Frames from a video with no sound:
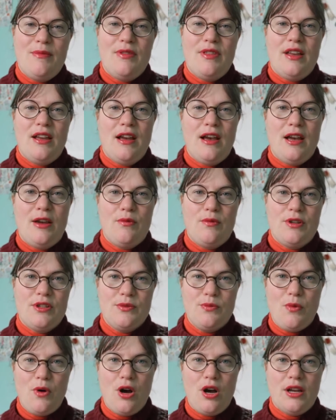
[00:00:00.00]
that I
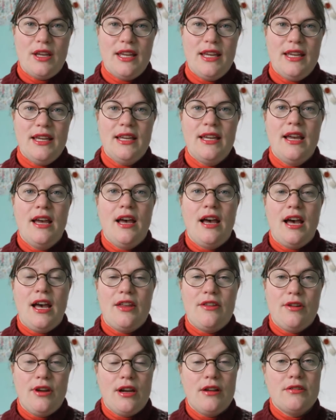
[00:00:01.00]
was walking,
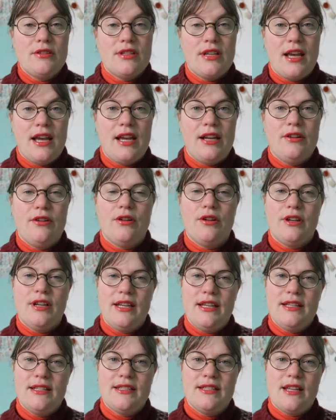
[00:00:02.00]
either outside or
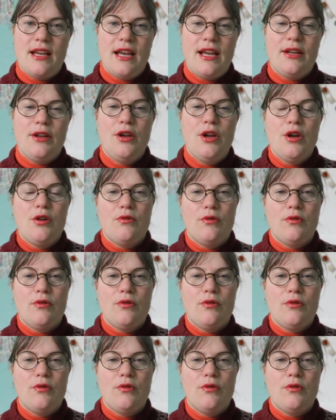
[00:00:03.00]
inside,